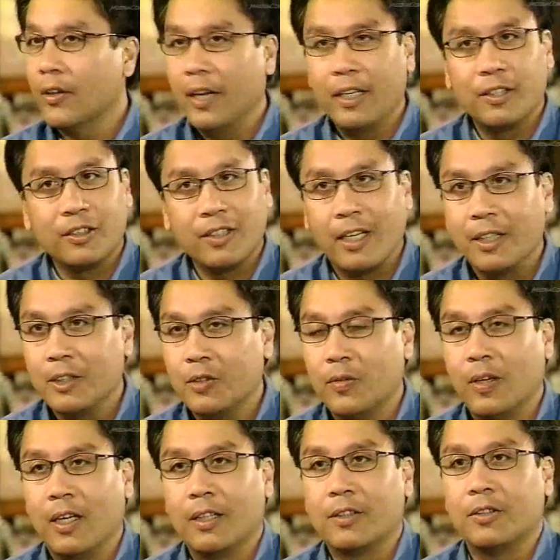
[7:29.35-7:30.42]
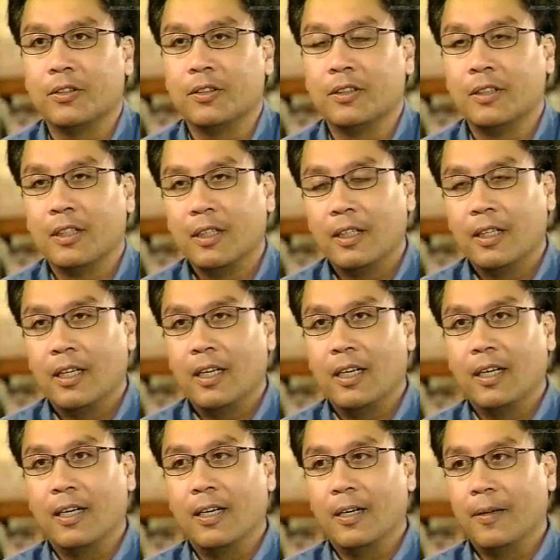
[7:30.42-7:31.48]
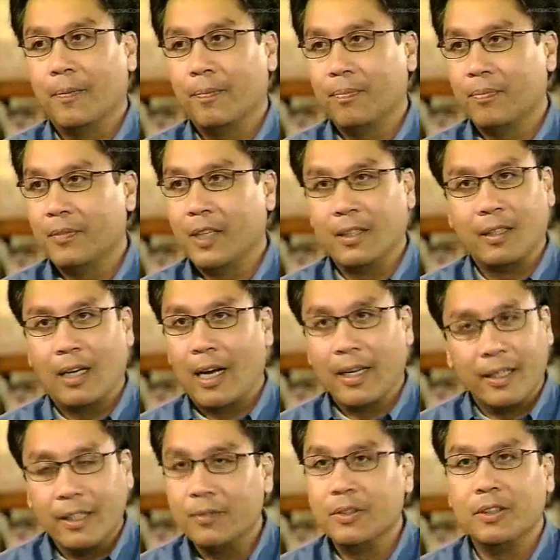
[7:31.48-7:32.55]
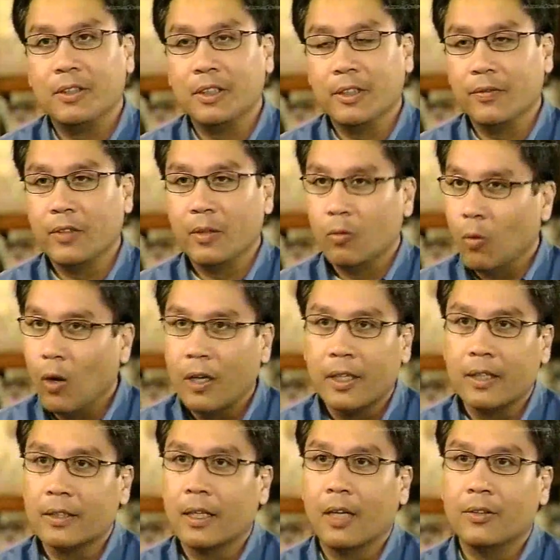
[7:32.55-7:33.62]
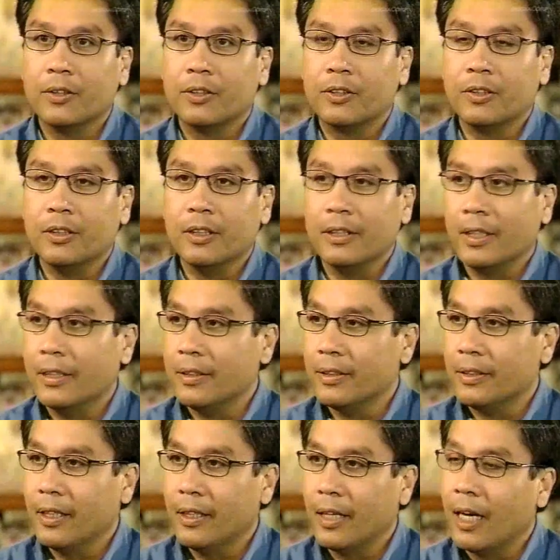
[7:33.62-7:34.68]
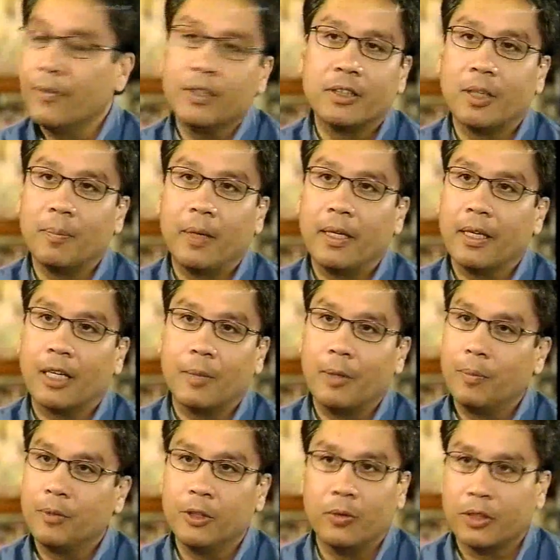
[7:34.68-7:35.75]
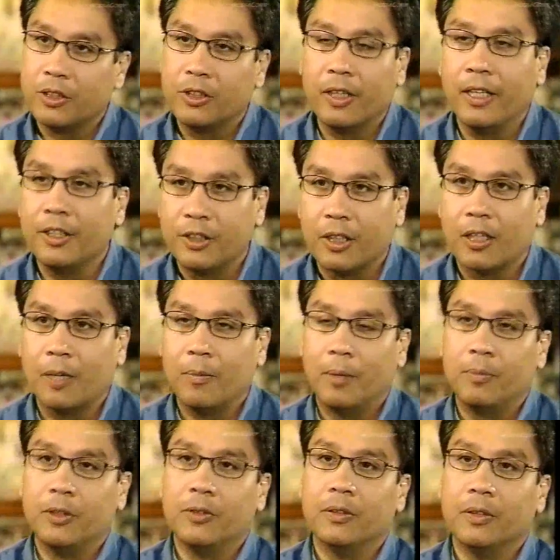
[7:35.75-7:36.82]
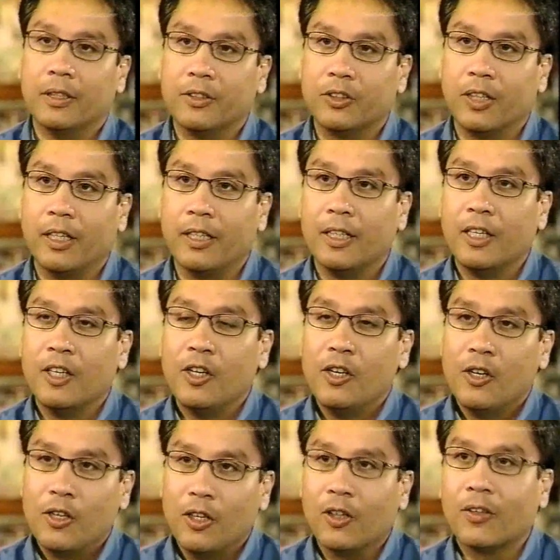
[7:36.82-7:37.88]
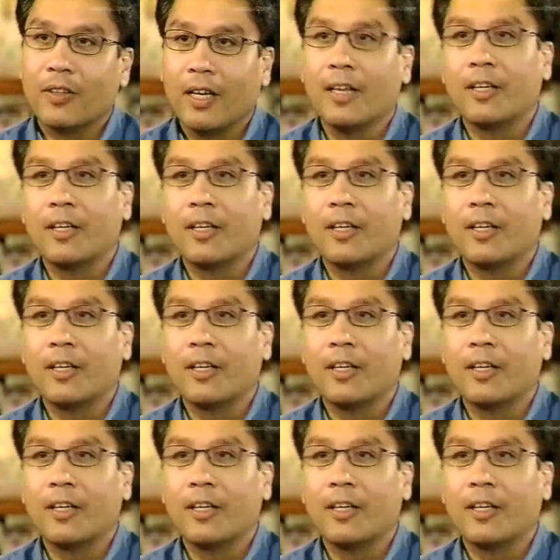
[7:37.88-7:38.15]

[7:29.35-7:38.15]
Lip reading: And there's no greater satisfaction that I can receive than walking down the street and having somebody come up to you, a stranger come up to you and say,